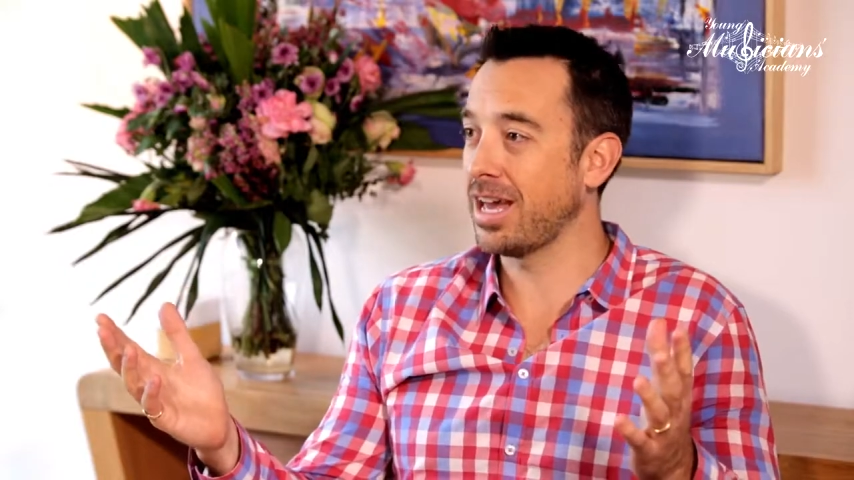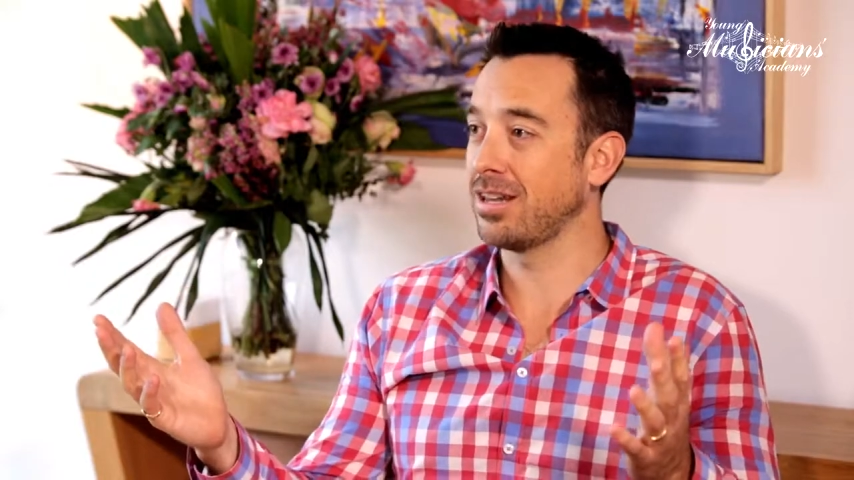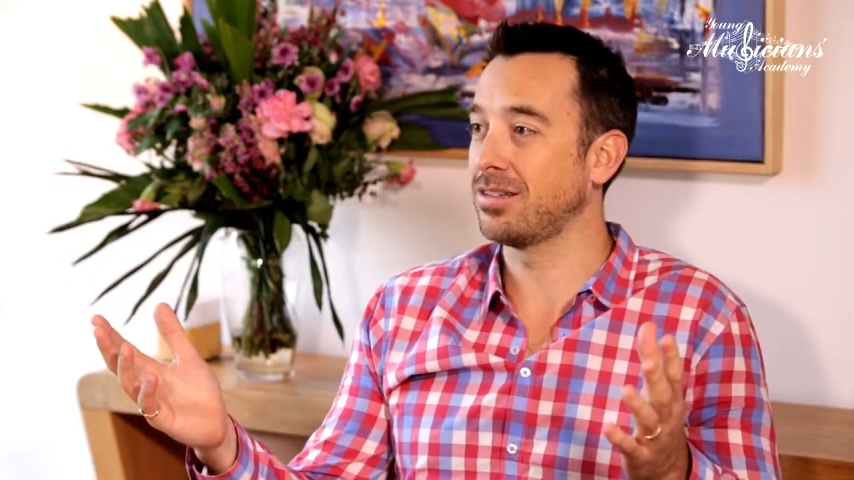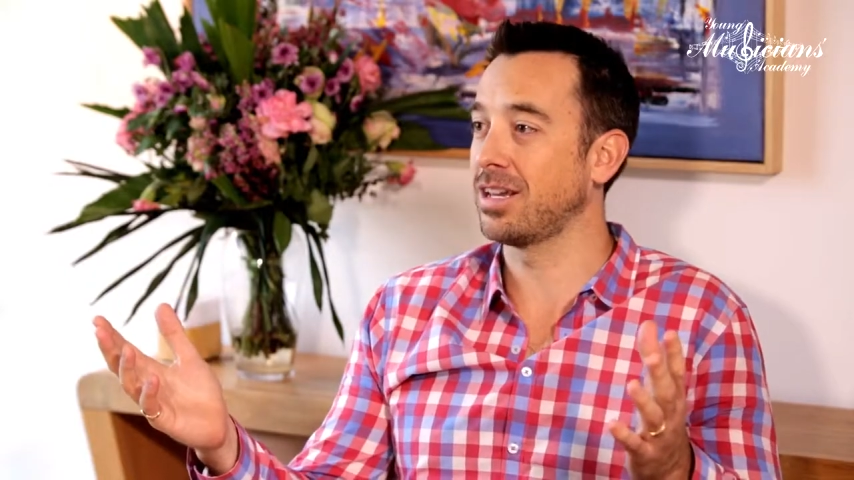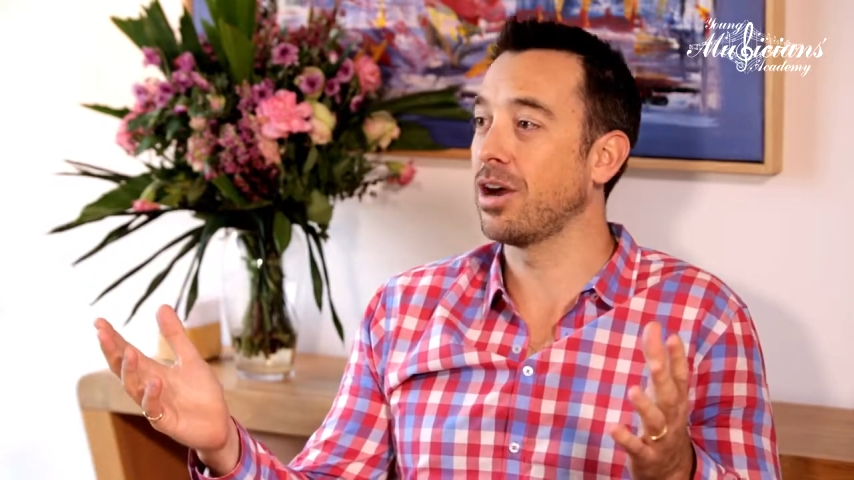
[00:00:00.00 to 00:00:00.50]

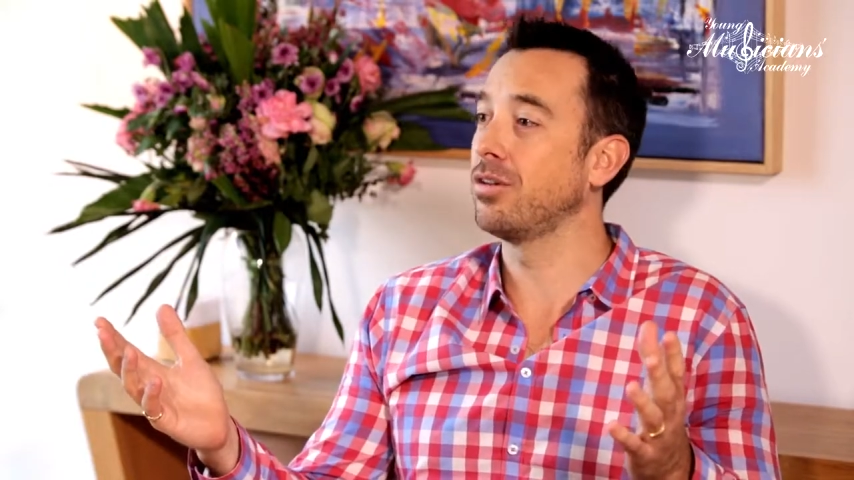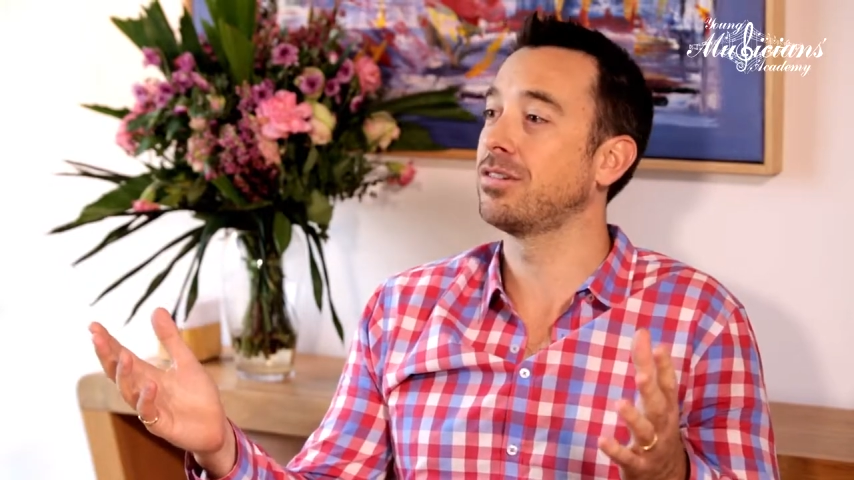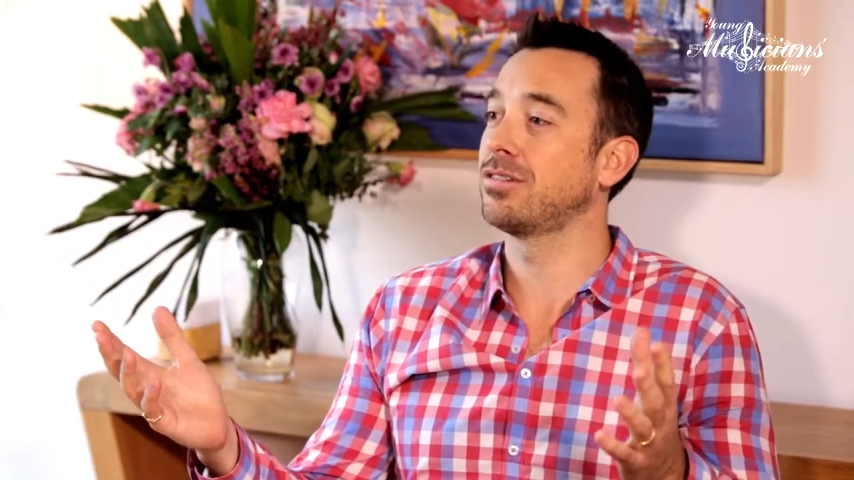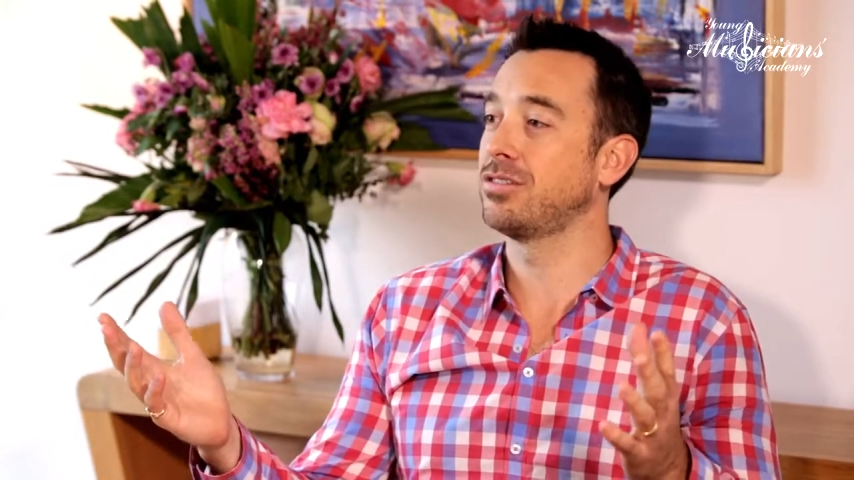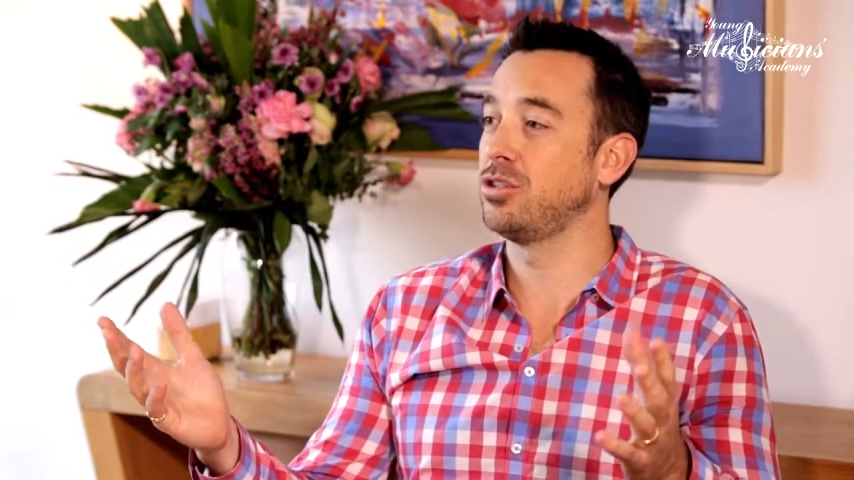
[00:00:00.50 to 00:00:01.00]
at the
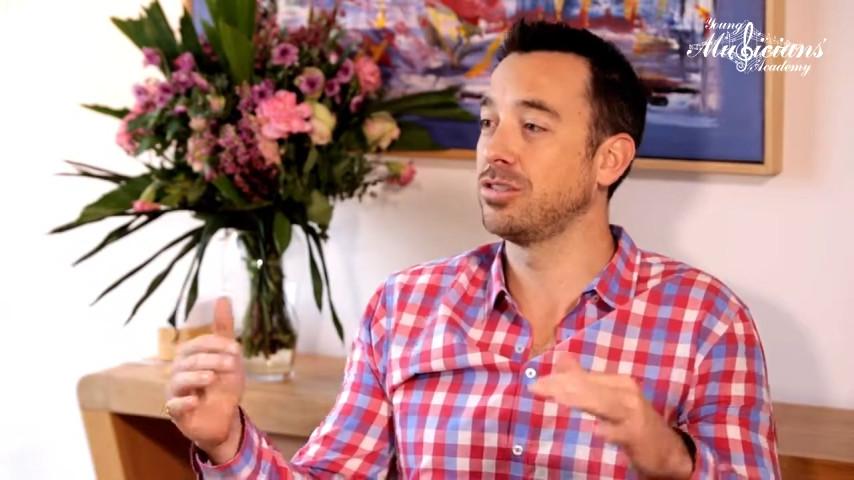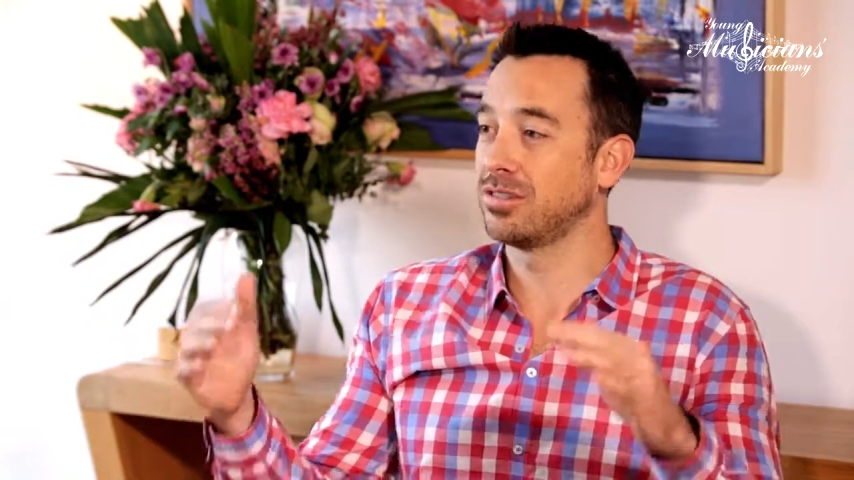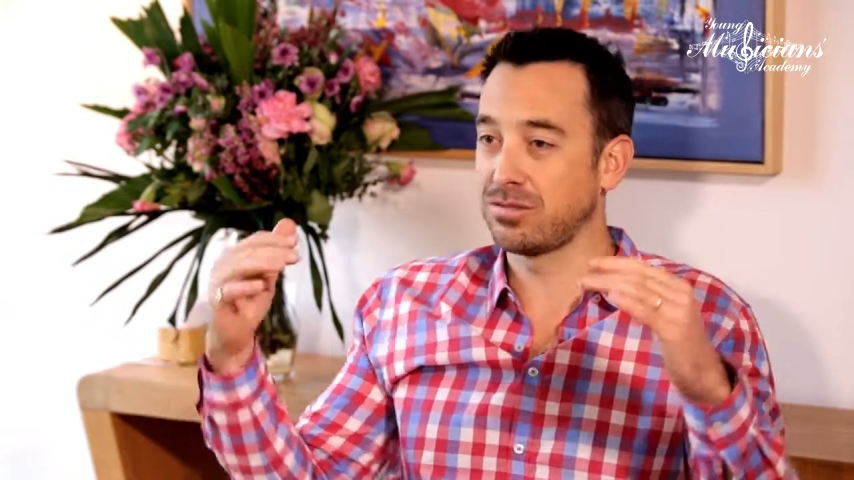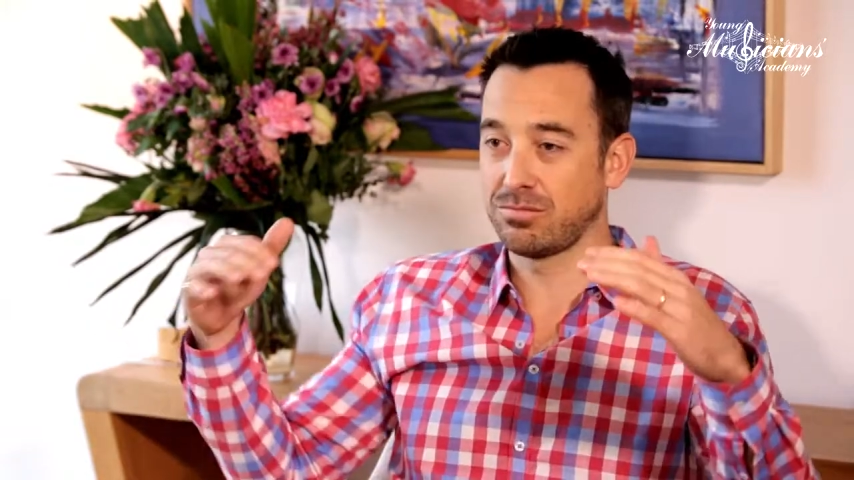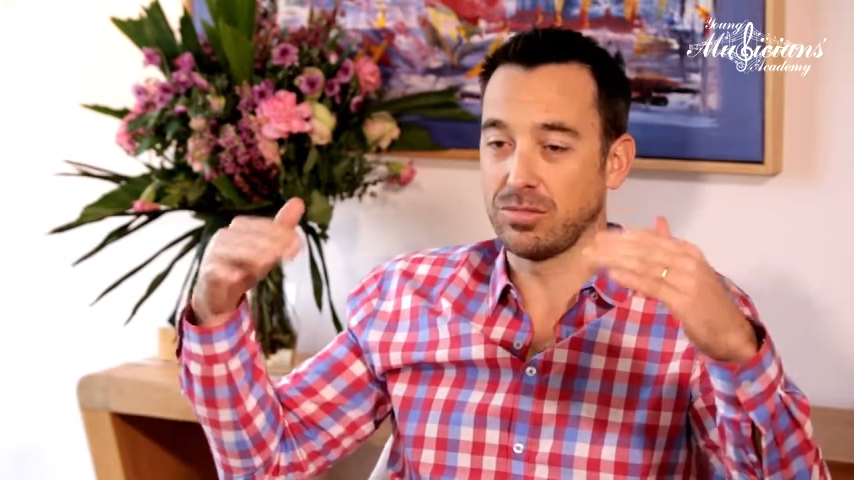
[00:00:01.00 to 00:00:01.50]
current
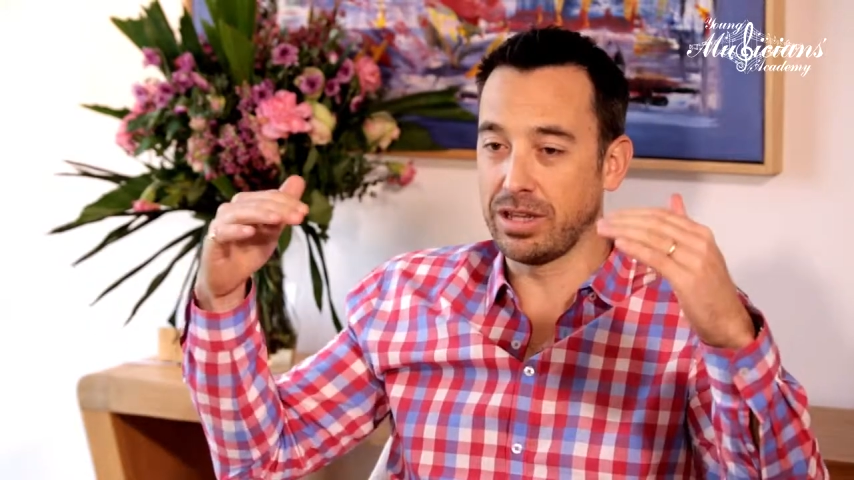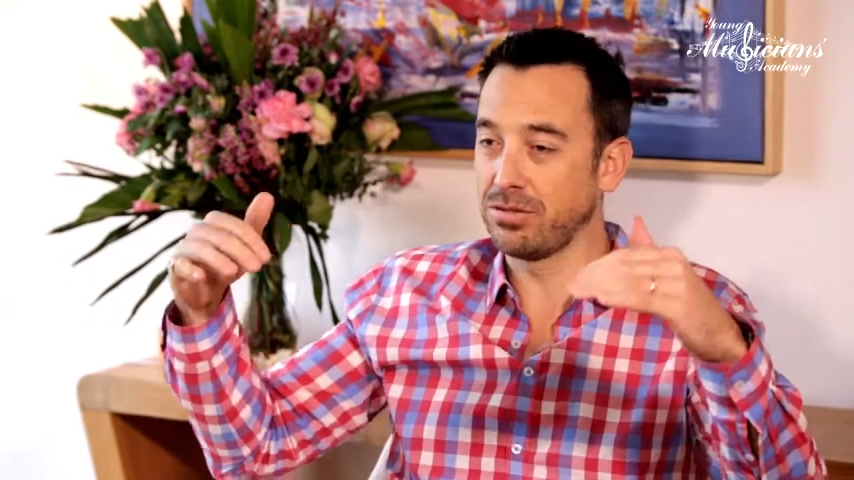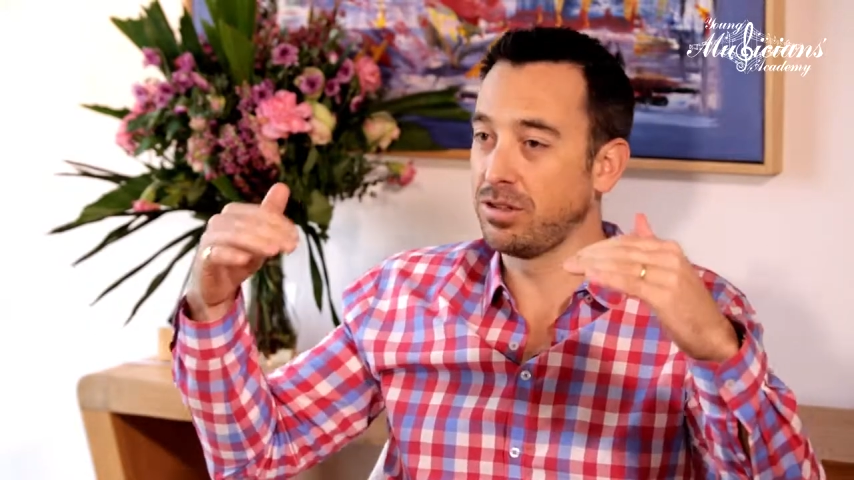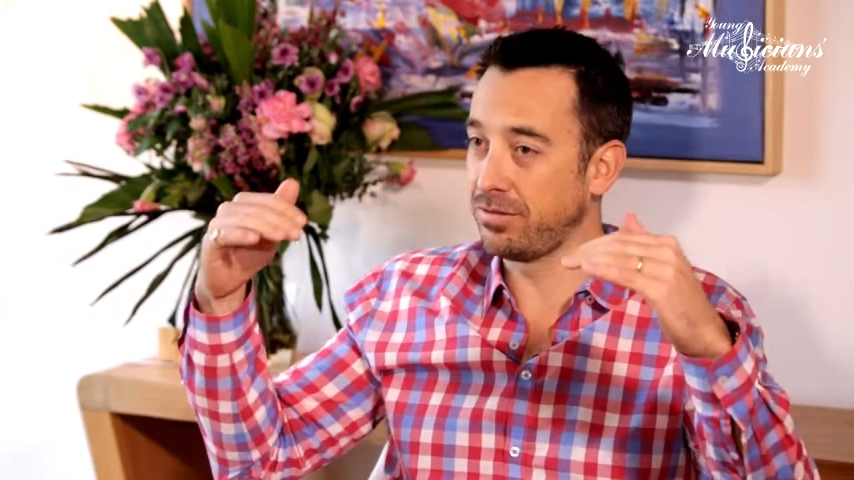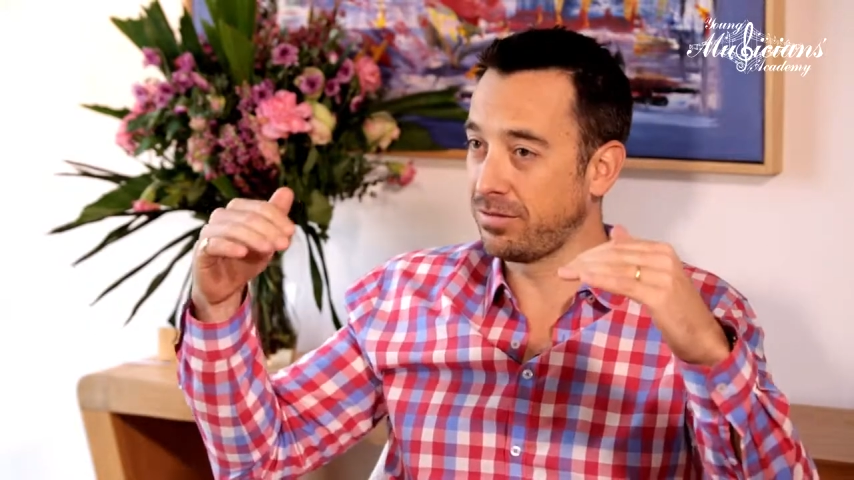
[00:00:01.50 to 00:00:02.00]
student's level